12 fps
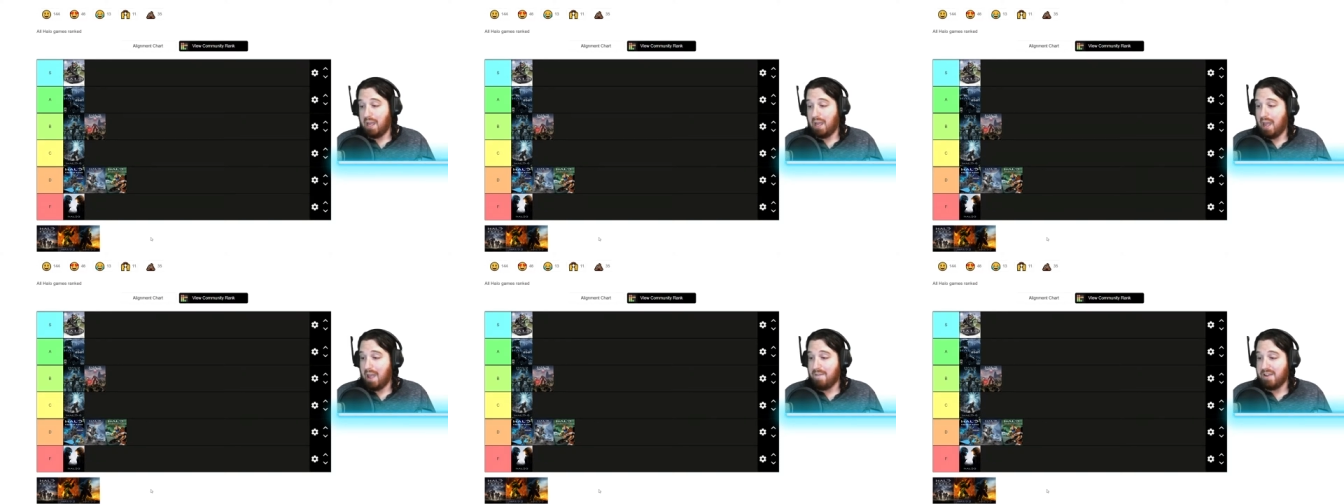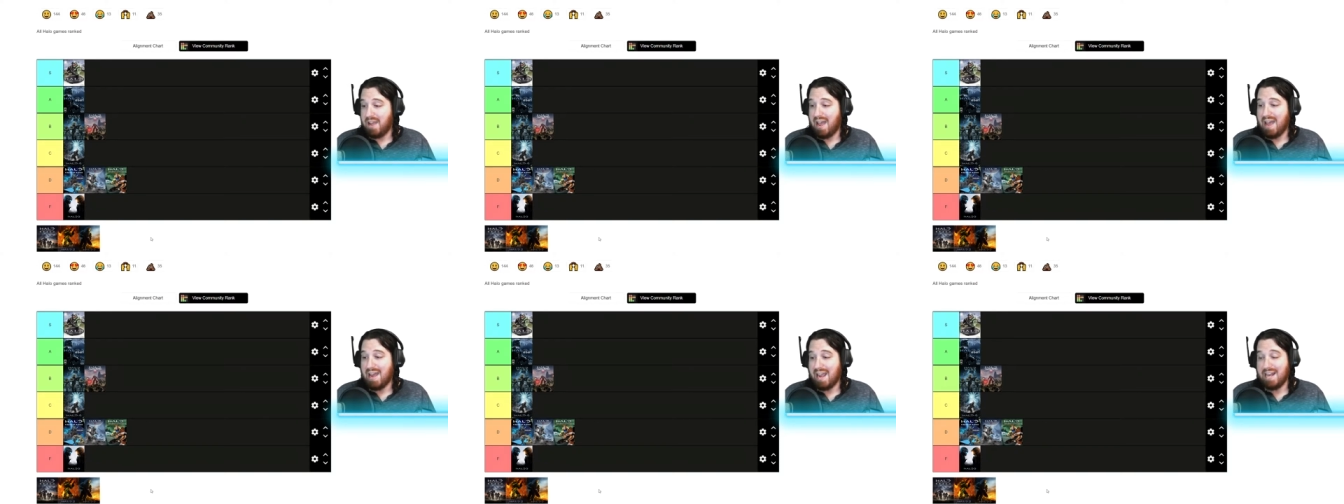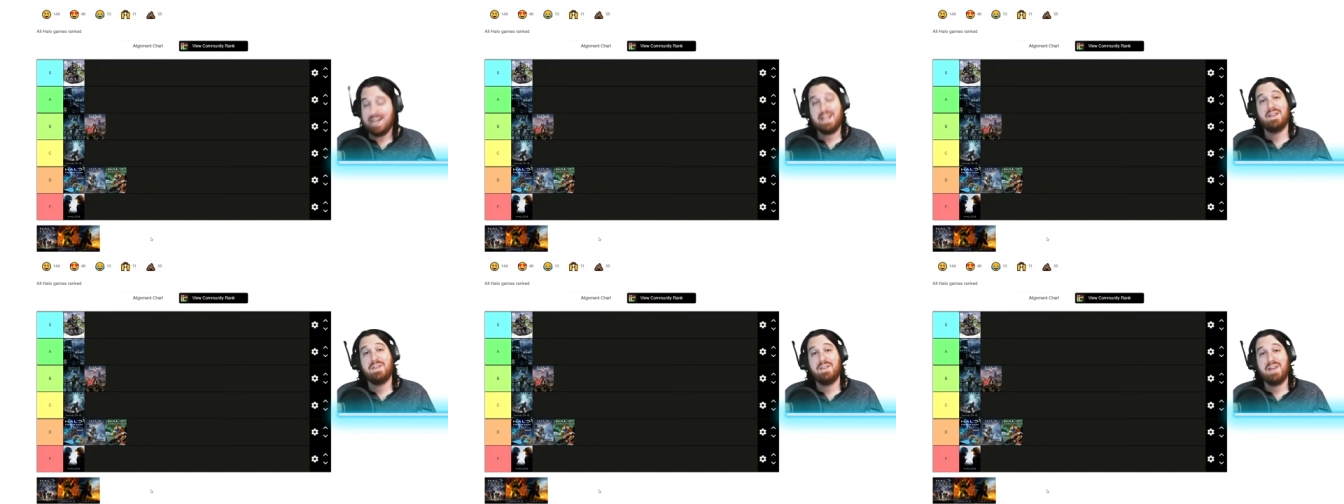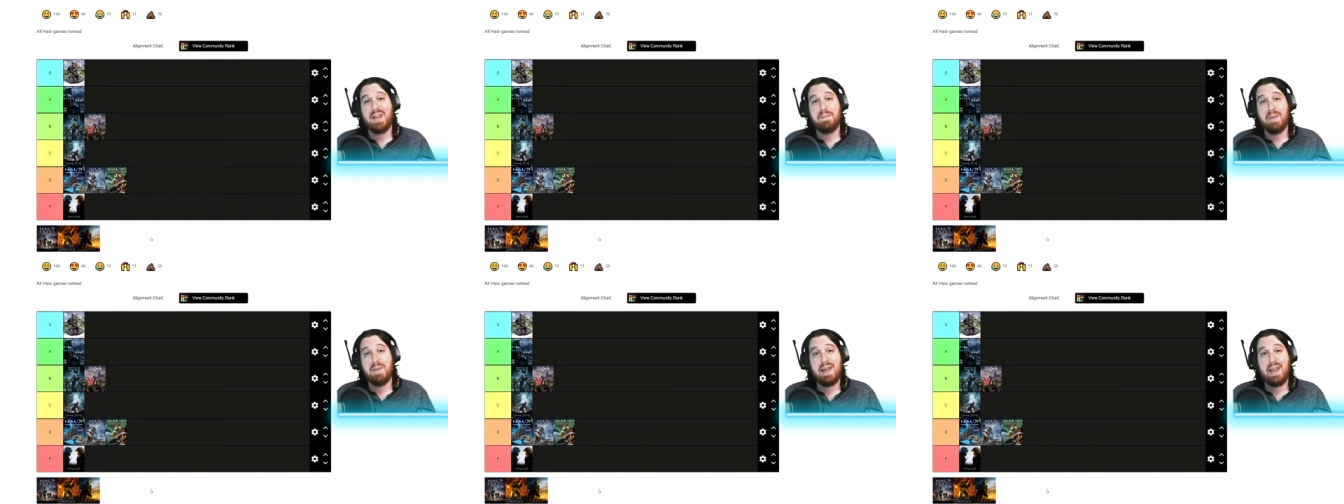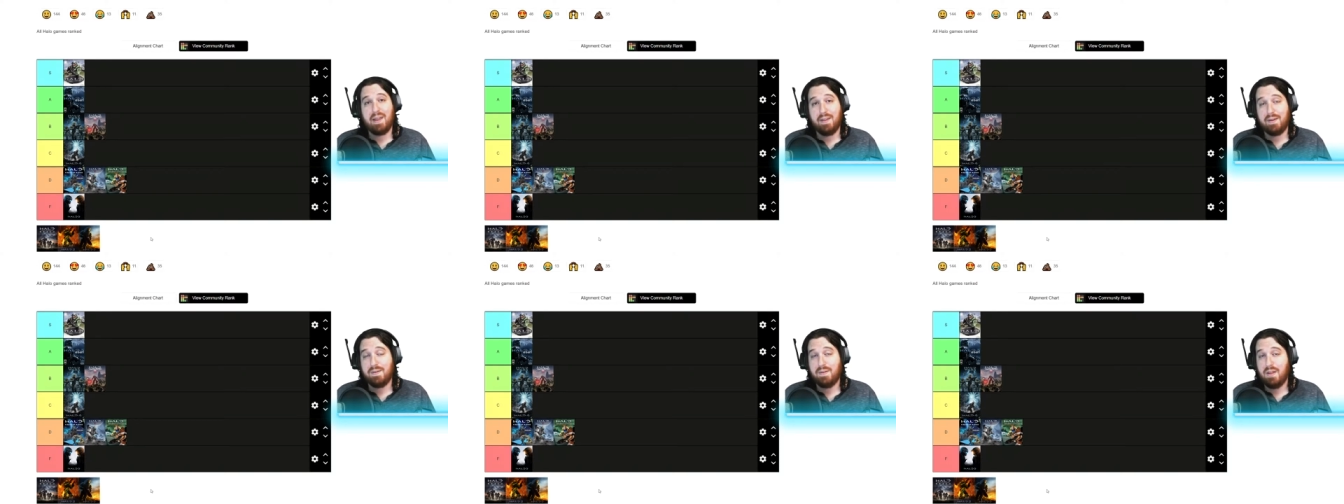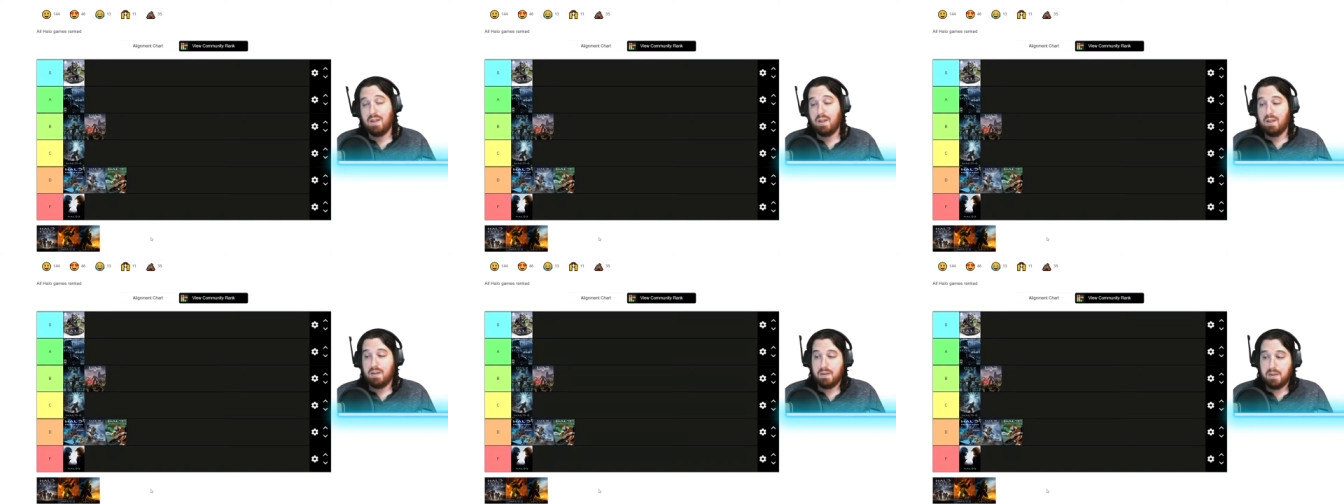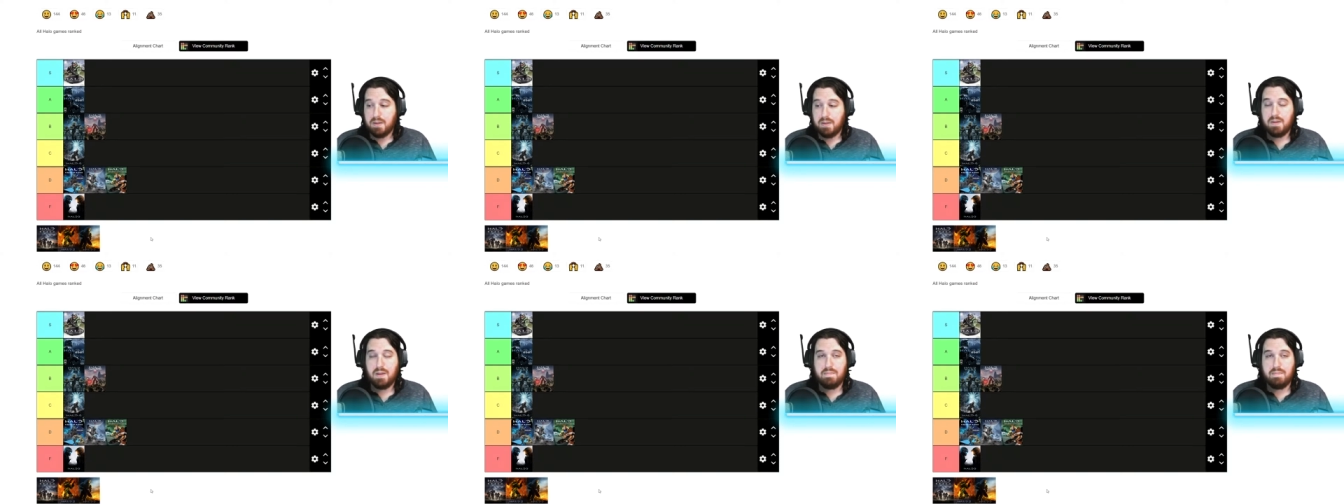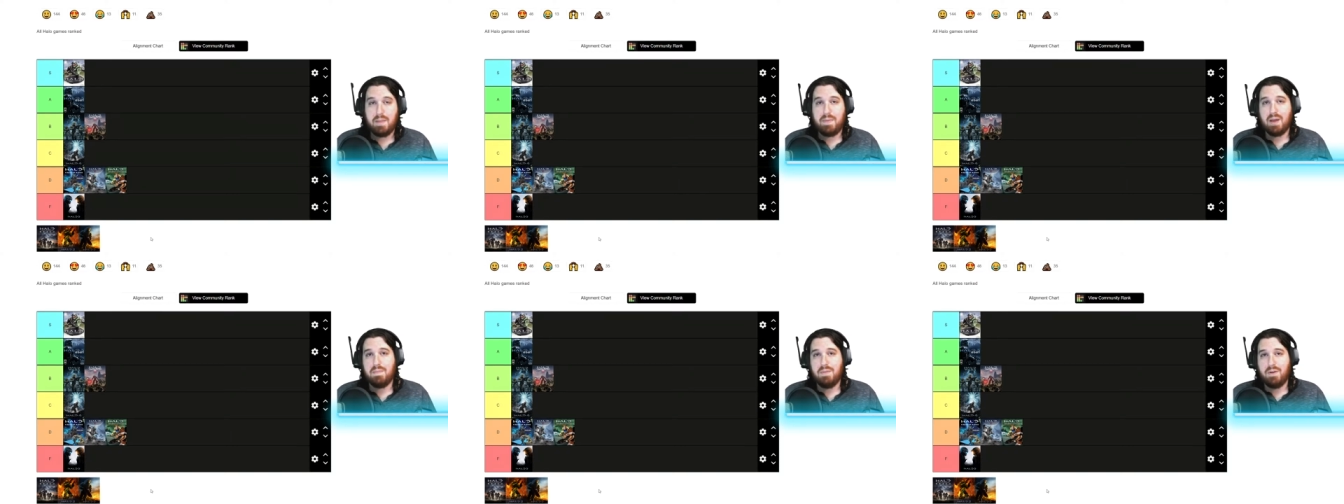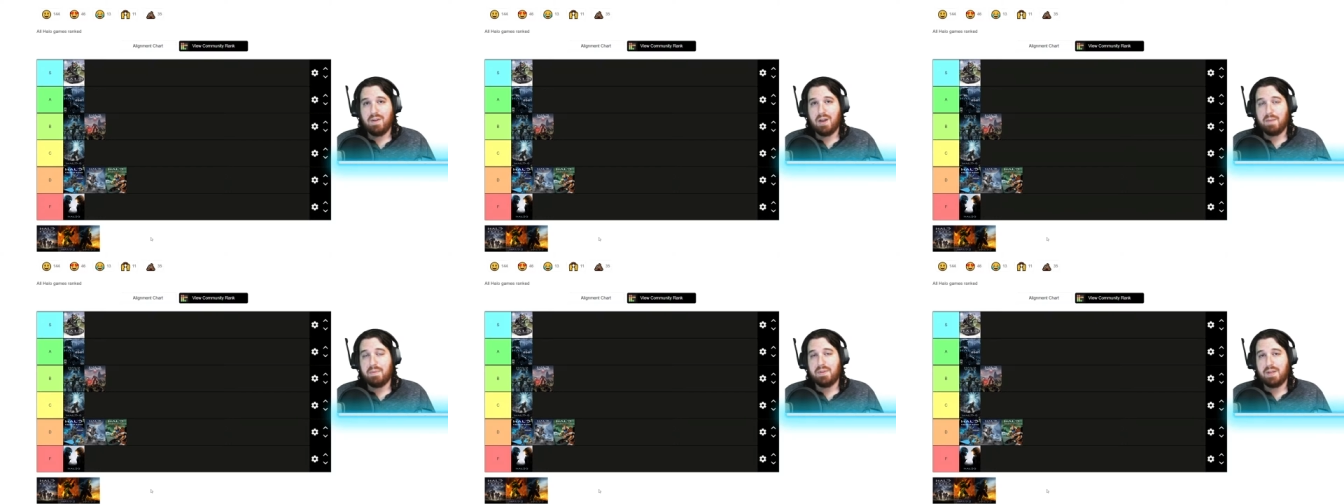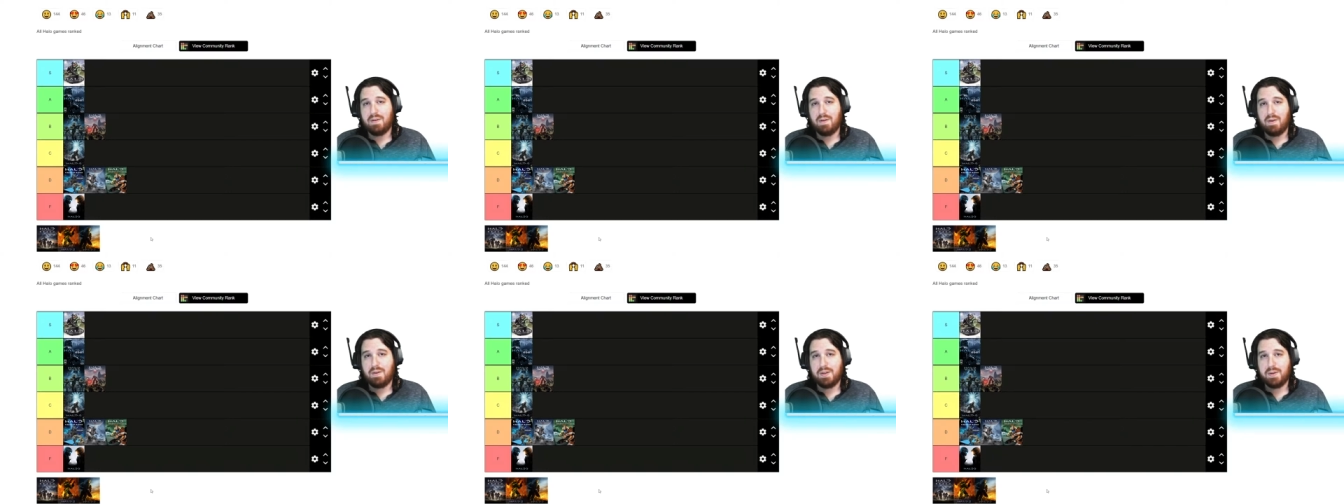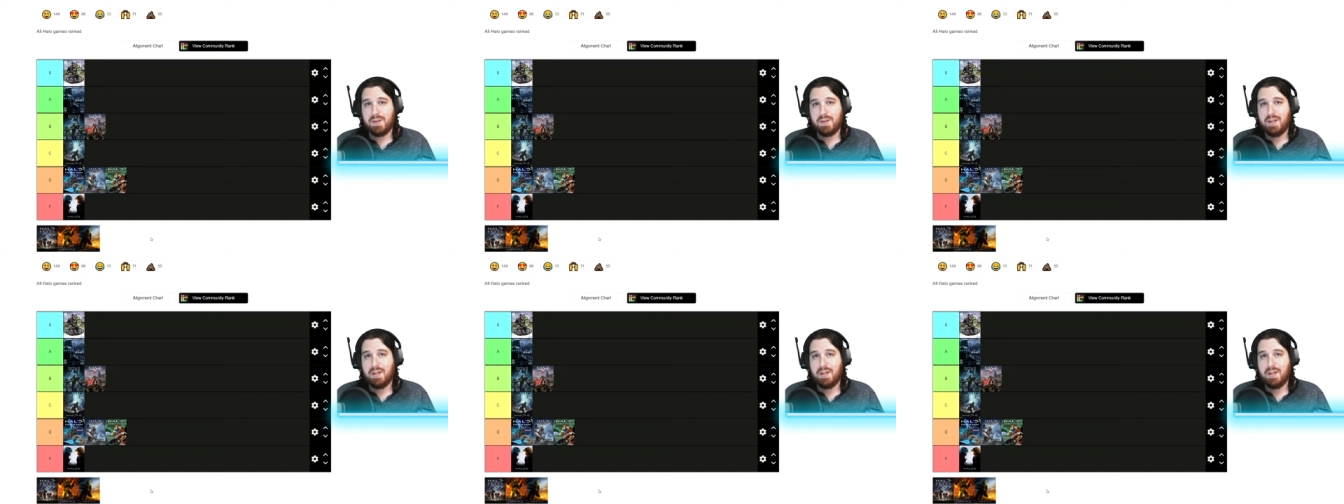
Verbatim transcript: If it had any other name but Halo, maybe I'd move it up a tier or two.